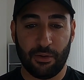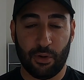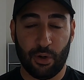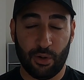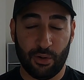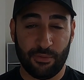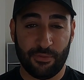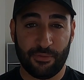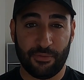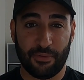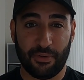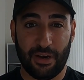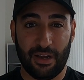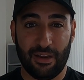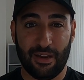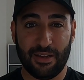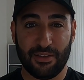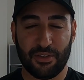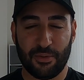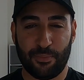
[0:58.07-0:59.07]
off, I
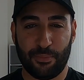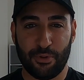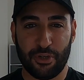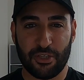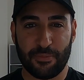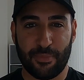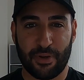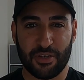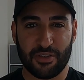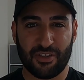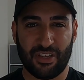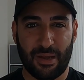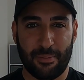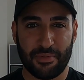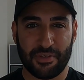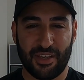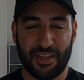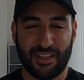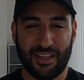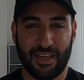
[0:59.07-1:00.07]
like to put as much time
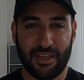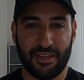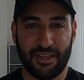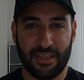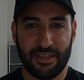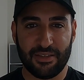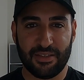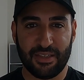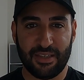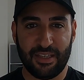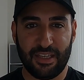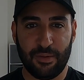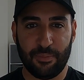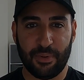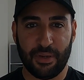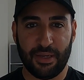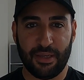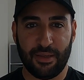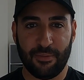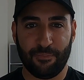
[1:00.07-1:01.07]
as I can into
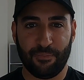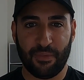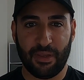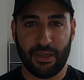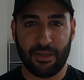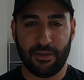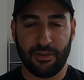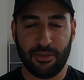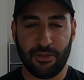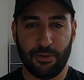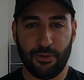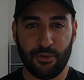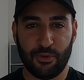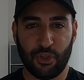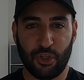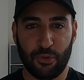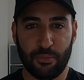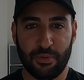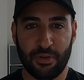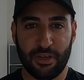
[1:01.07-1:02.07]
eBay and
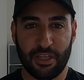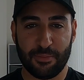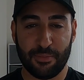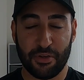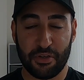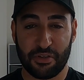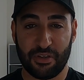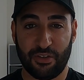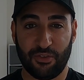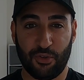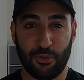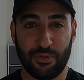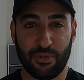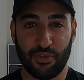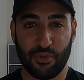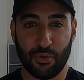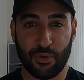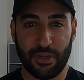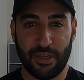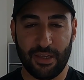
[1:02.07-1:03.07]
YouTube. As much as I do
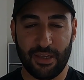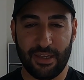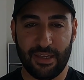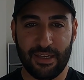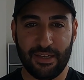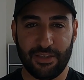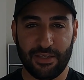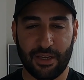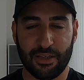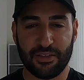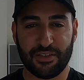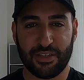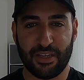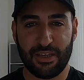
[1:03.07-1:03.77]
enjoy it, it does